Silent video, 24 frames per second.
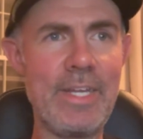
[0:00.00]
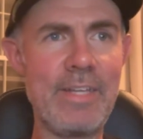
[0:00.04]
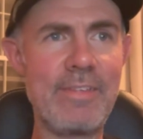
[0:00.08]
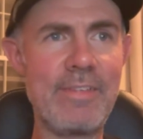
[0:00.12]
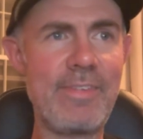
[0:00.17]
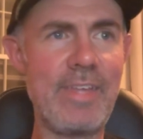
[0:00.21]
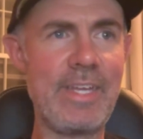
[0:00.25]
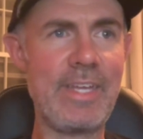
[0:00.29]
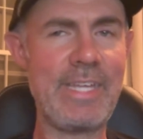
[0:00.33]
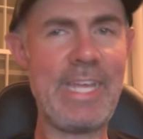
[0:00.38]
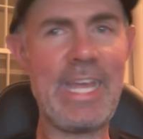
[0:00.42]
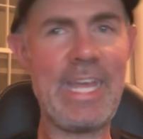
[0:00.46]
And
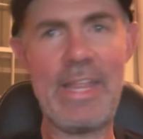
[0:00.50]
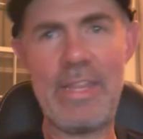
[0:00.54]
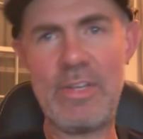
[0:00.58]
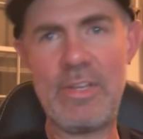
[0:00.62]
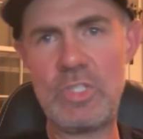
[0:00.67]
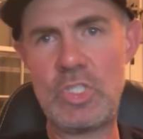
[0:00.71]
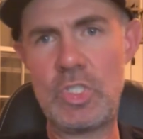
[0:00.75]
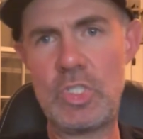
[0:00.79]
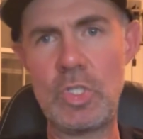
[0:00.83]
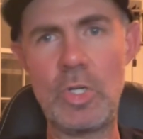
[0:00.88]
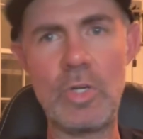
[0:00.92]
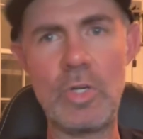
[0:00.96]
it's like, yeah,
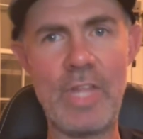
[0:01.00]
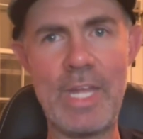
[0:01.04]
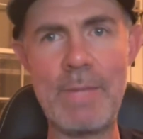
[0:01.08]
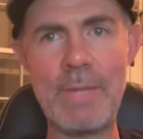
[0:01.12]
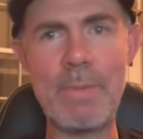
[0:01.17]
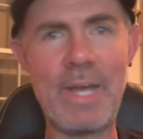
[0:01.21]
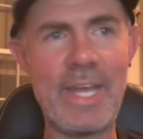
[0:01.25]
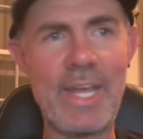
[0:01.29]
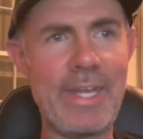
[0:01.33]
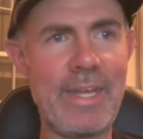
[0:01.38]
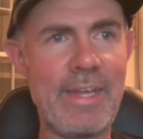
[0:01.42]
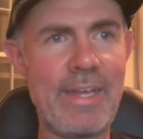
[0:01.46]
sure, they
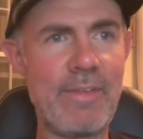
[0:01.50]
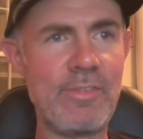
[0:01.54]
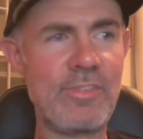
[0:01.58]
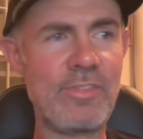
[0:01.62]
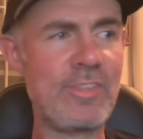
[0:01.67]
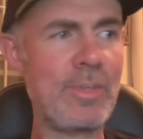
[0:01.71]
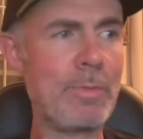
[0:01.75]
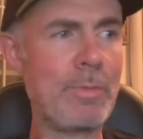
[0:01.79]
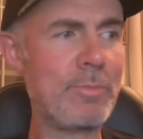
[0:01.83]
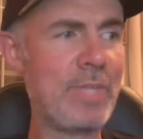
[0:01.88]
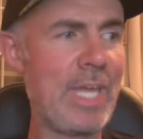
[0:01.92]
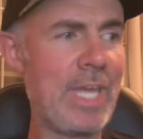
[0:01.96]
might have
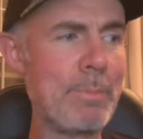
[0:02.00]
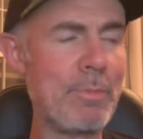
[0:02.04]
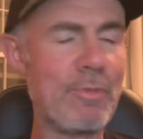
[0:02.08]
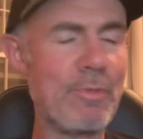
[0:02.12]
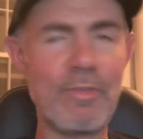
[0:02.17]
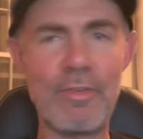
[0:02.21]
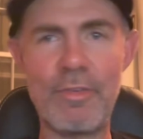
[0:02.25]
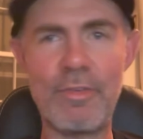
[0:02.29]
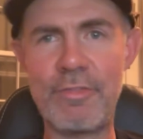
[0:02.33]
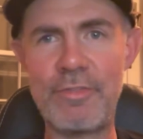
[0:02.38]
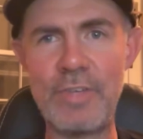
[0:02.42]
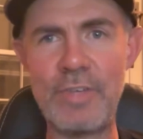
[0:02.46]
some type of
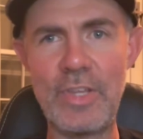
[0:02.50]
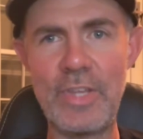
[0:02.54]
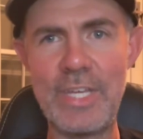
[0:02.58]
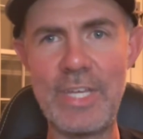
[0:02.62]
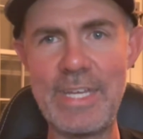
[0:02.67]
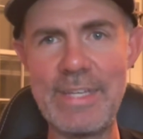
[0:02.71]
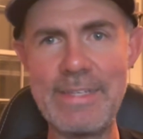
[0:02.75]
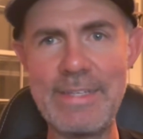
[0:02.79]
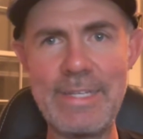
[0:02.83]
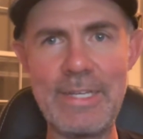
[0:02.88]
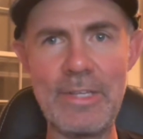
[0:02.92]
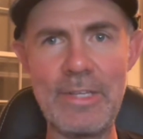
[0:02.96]

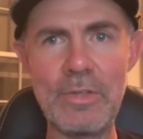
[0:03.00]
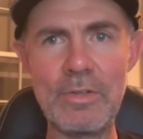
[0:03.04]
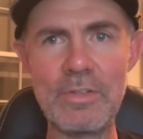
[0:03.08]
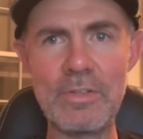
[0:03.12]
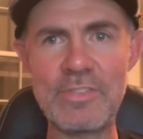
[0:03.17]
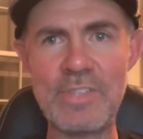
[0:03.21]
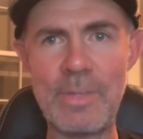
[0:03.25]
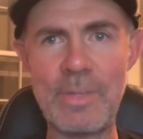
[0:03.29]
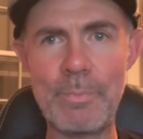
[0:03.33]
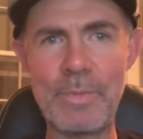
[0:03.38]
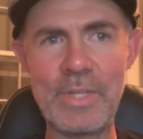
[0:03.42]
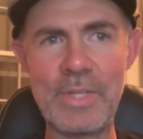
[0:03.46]
affiliate deal or
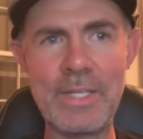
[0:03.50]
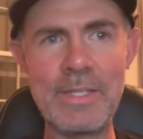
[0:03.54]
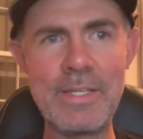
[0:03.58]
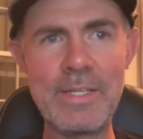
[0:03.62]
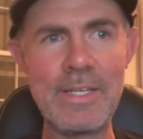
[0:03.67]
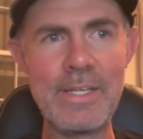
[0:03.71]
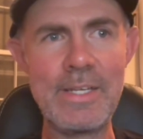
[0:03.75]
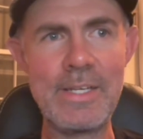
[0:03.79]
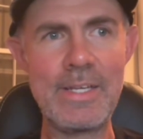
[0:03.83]
something.